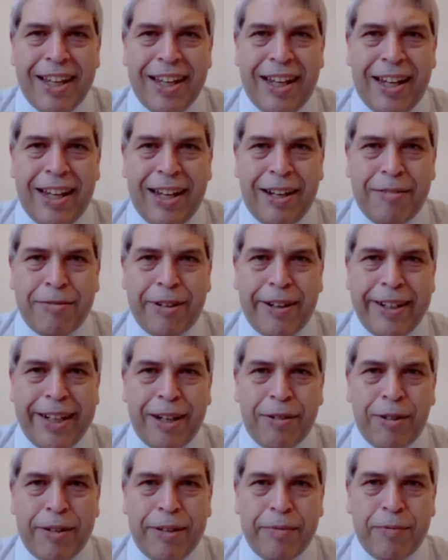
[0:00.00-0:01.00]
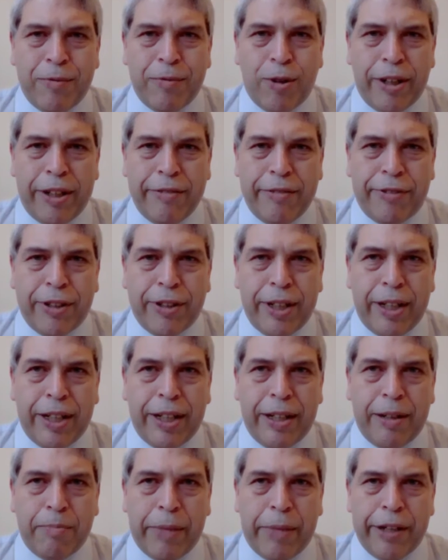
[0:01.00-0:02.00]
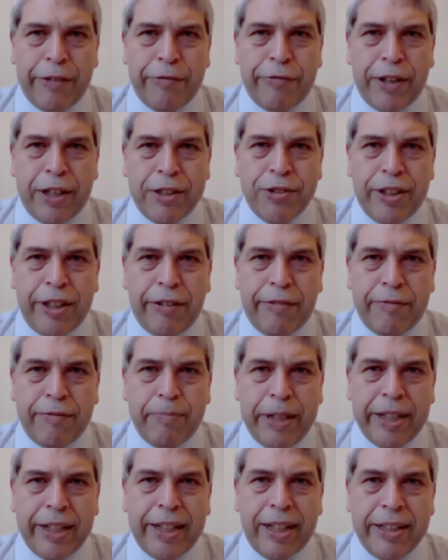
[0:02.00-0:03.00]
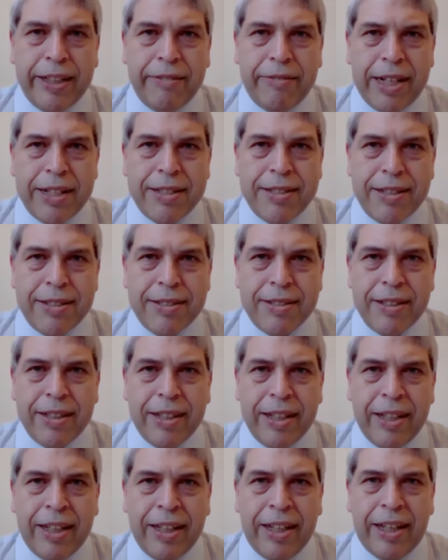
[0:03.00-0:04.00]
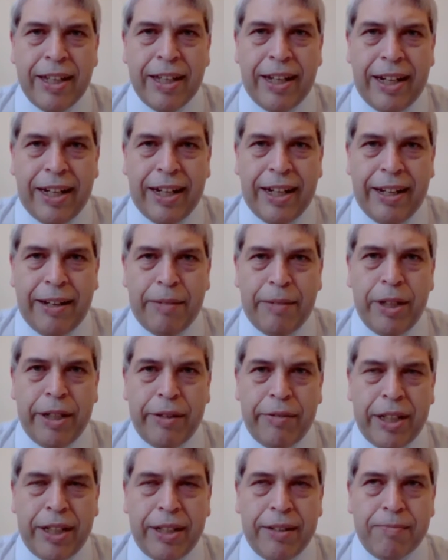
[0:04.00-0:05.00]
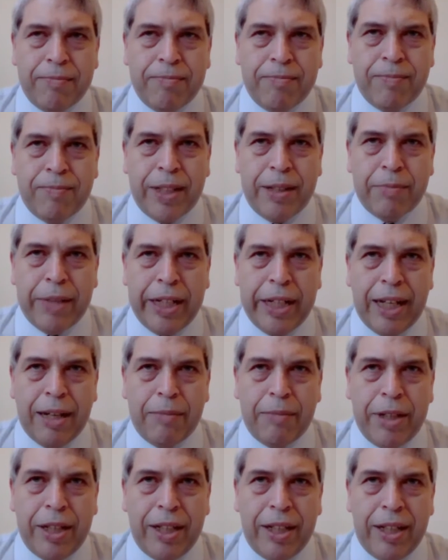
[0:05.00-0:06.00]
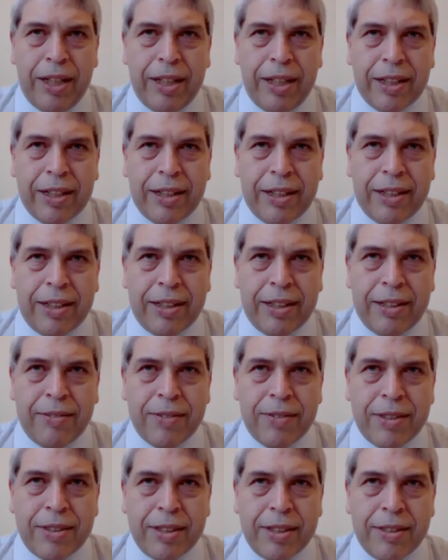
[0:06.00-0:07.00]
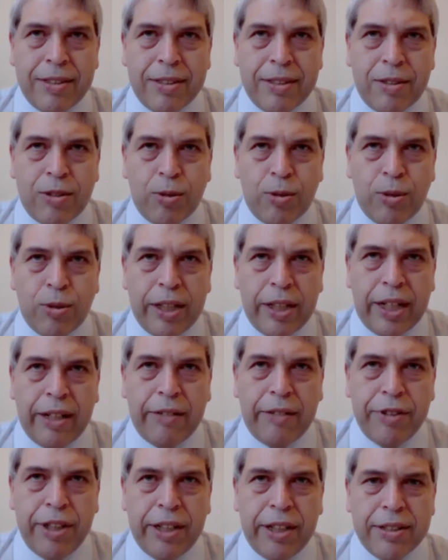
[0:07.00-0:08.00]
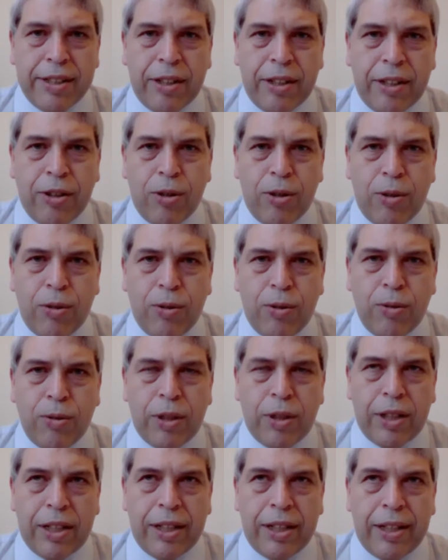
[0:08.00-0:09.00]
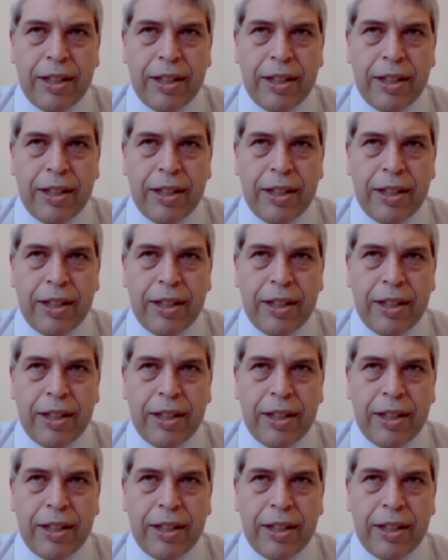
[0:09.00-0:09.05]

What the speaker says: Right now, I'm working for a manufacturer of medical devices. I'm living in Miami since 2.5 years ago,